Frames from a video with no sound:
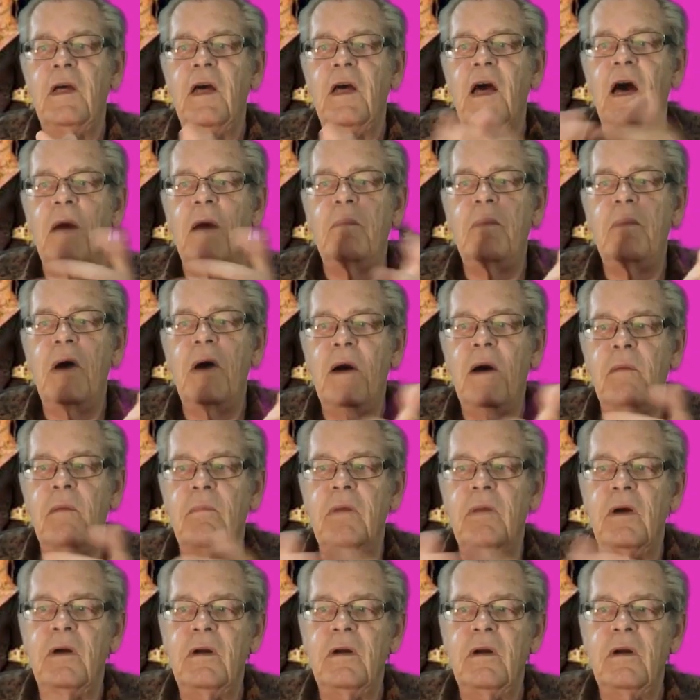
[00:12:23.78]
a pub,
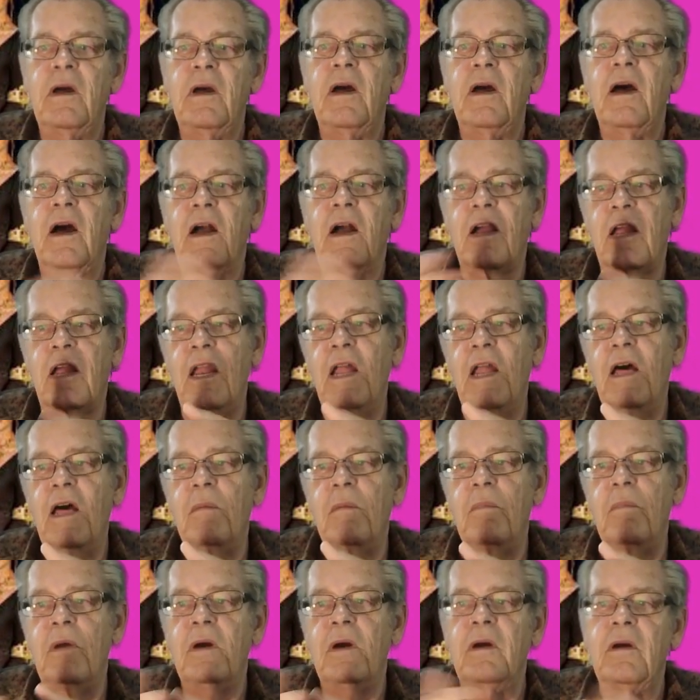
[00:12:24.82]
a
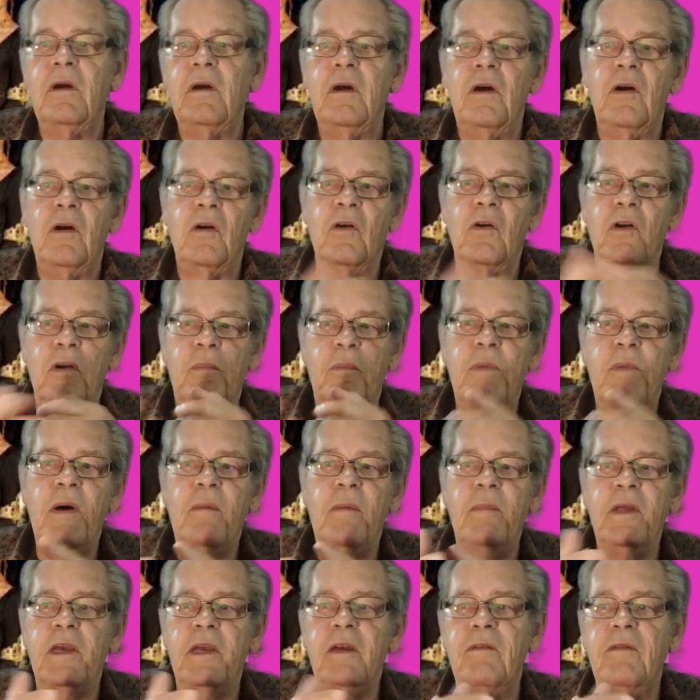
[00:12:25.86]
club, or a
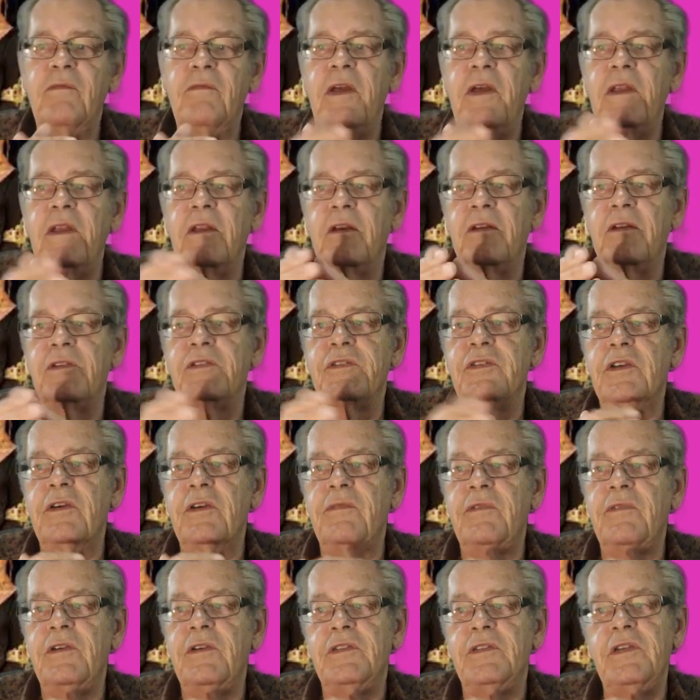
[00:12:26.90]
public event could
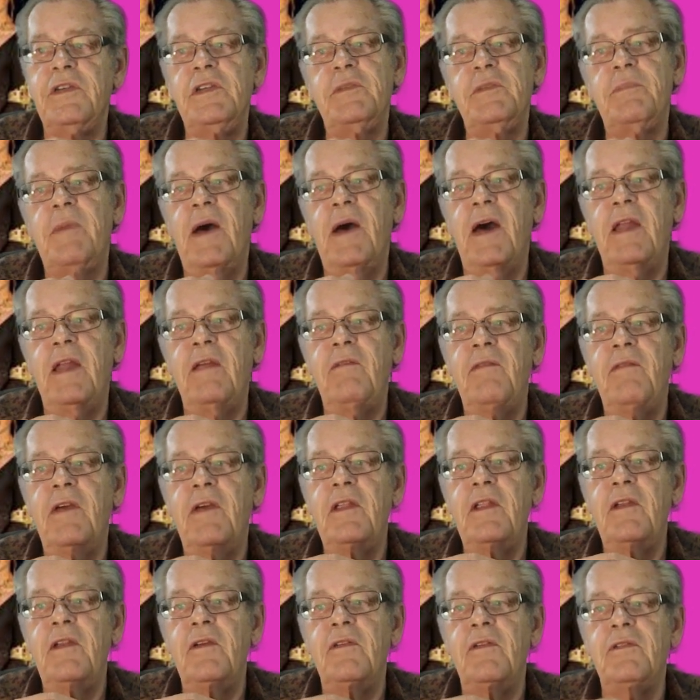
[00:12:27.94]
serve as these party
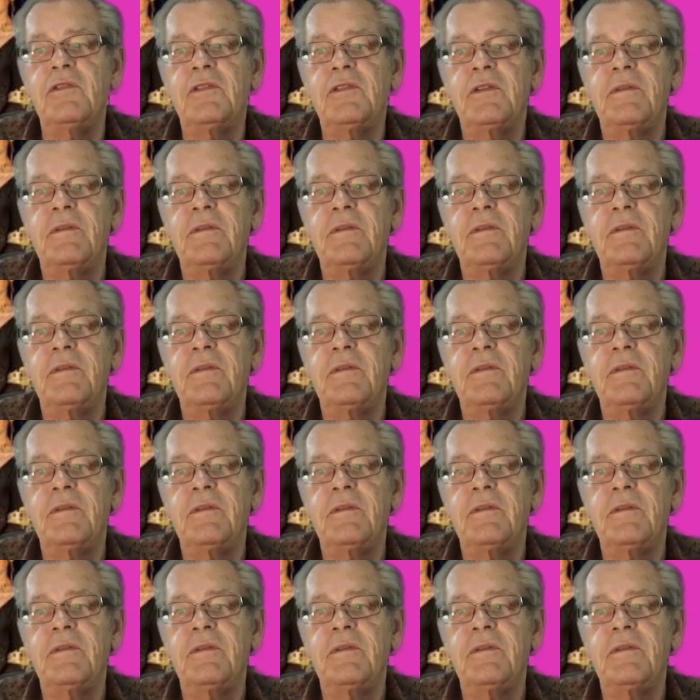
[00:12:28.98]
venues.